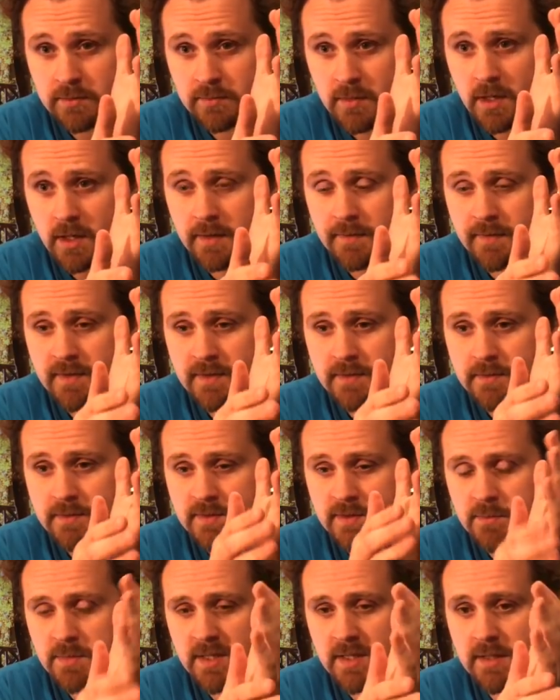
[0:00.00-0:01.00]
Uh, th to
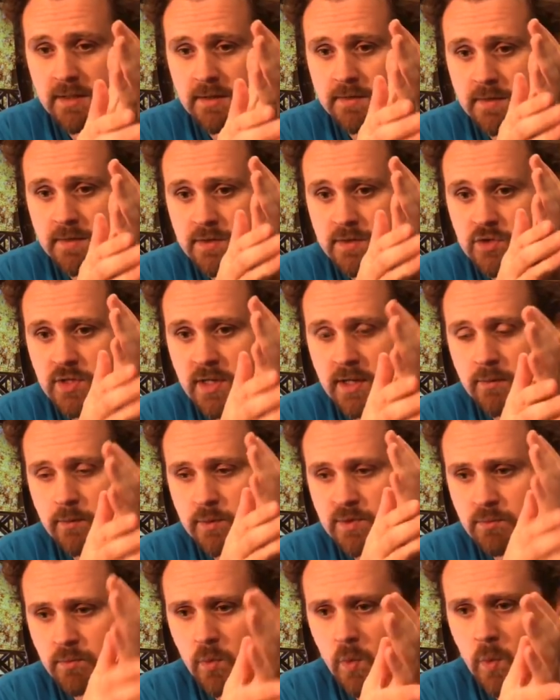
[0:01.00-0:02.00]
me, this channel was
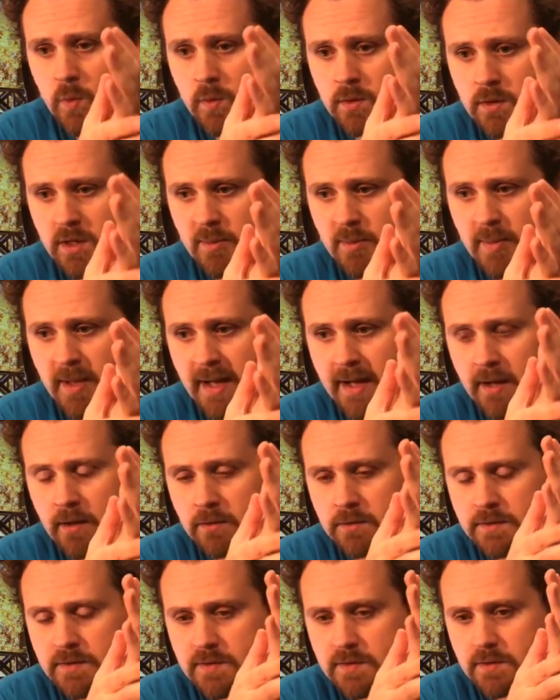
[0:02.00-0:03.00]
more
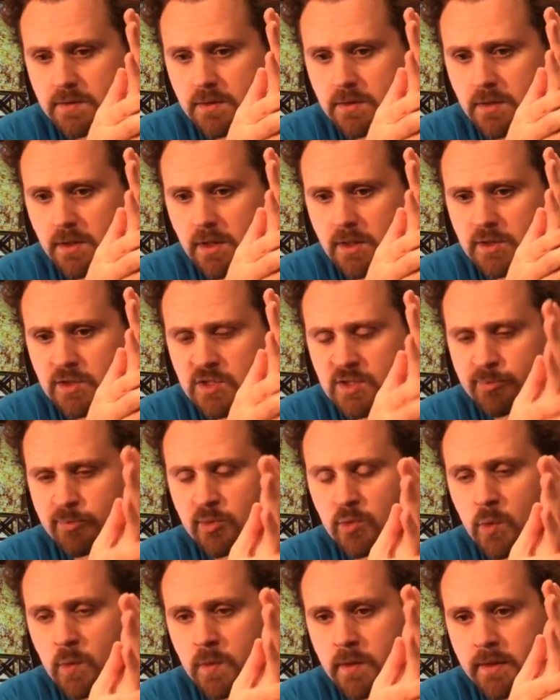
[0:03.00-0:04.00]
about
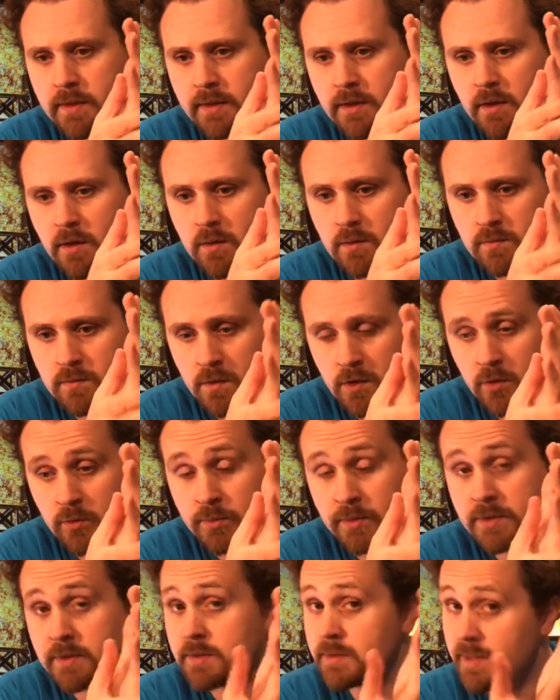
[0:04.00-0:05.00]
exploring
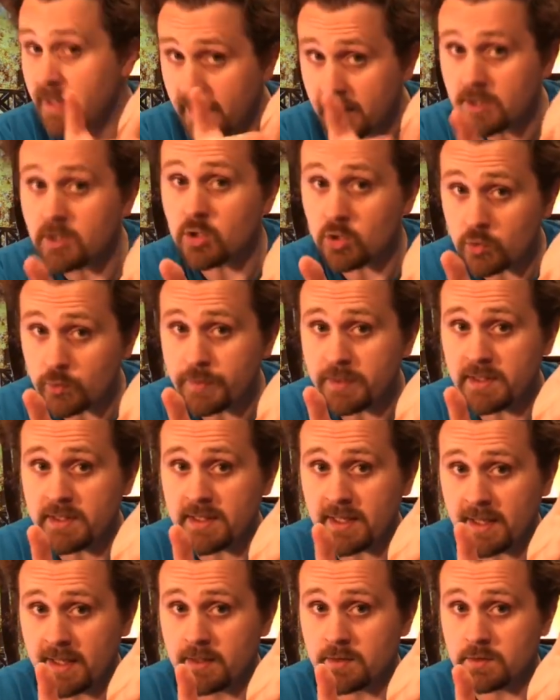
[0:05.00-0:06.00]
aroma, including
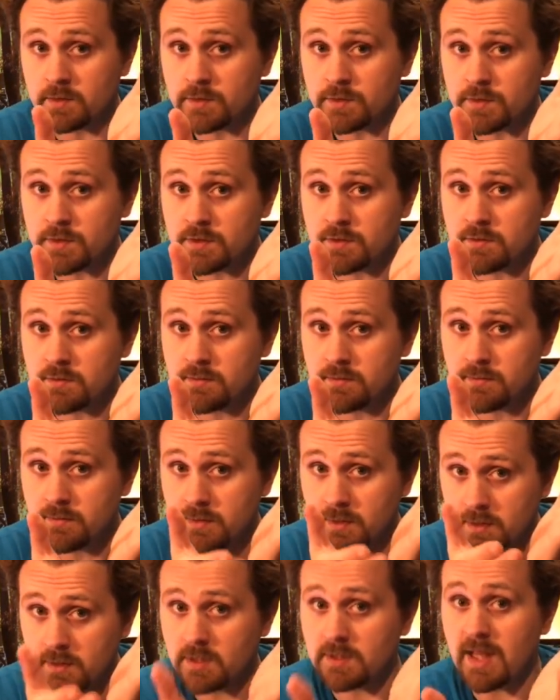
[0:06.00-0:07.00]
candles,
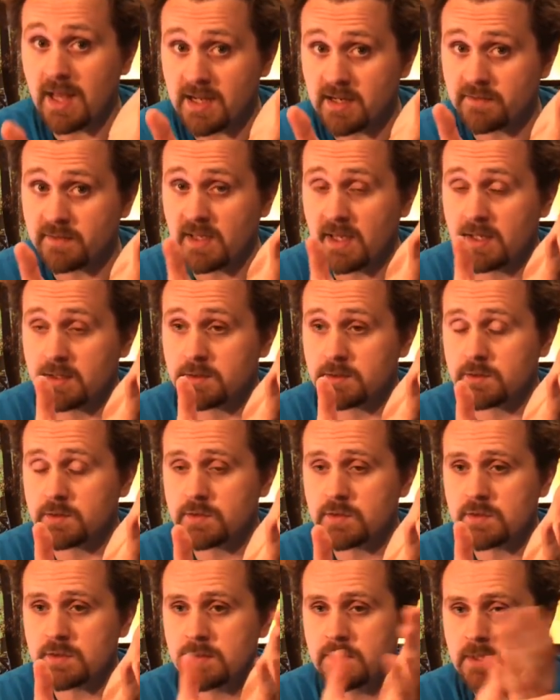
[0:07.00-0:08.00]
a lot of
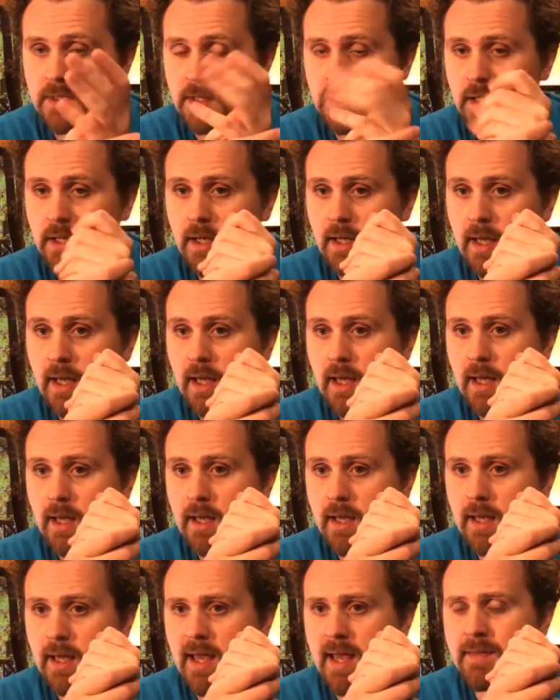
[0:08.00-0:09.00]
candles,
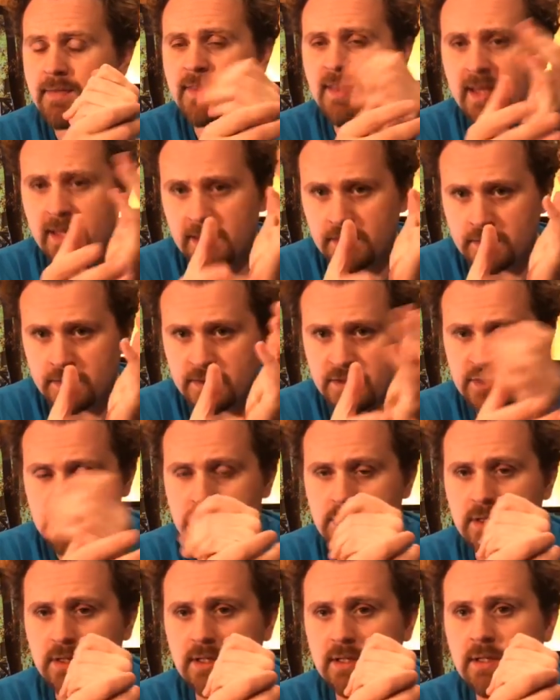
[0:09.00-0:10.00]
and the
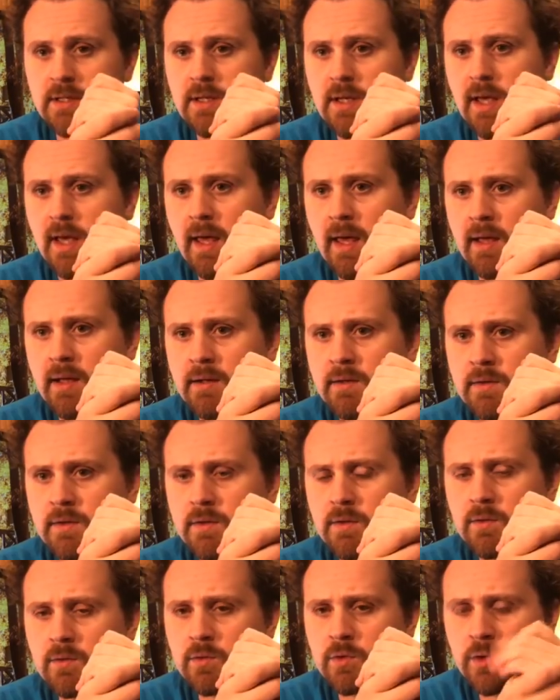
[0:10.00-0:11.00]
industry and
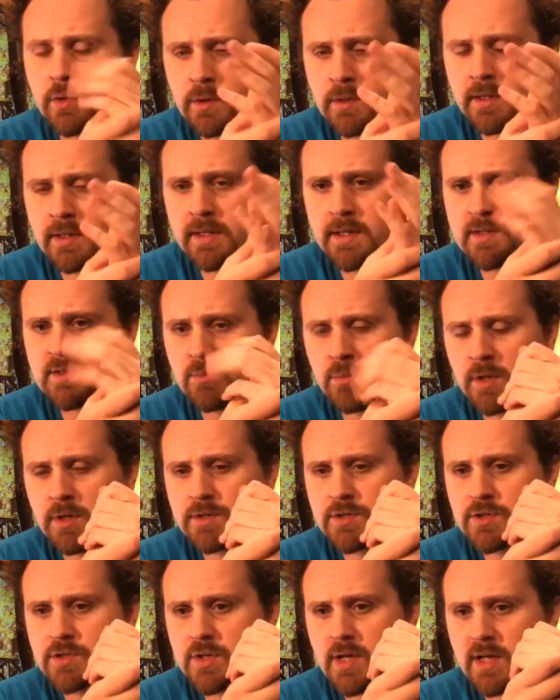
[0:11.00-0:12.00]
learning as
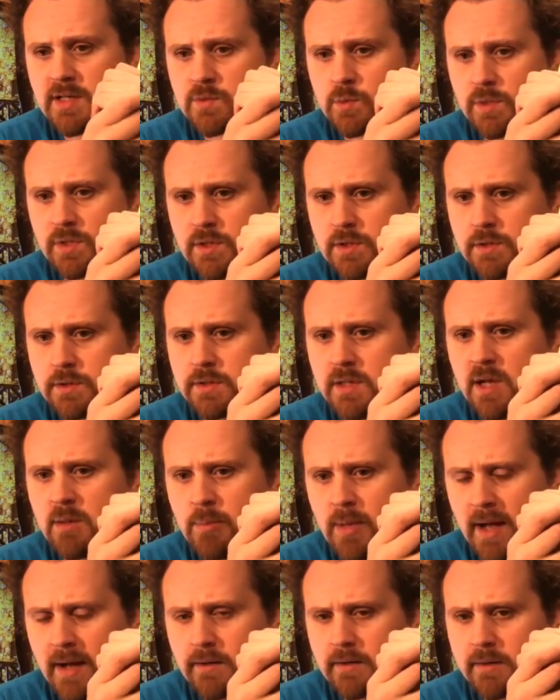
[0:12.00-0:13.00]
much as we could
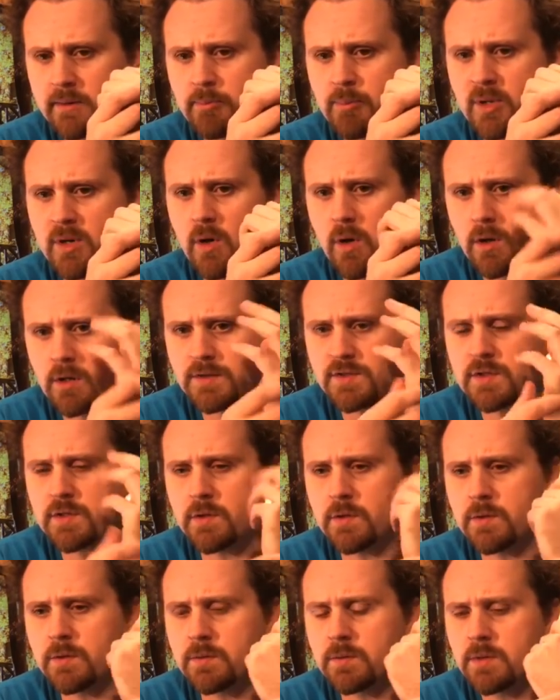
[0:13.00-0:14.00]
about it, but
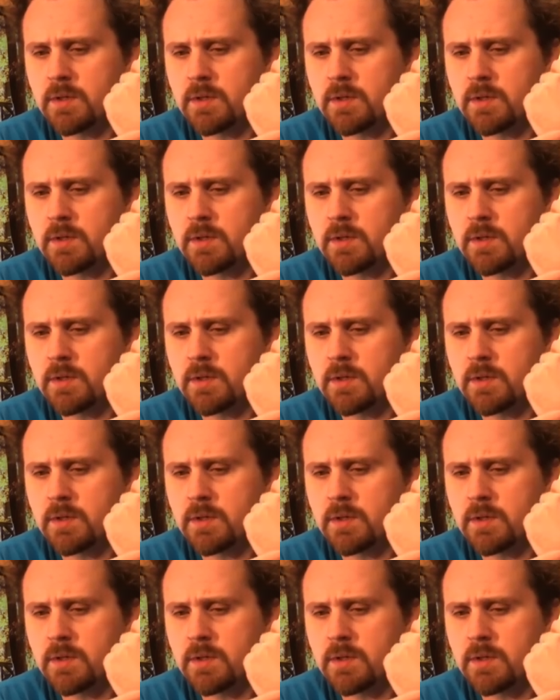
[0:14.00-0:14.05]
also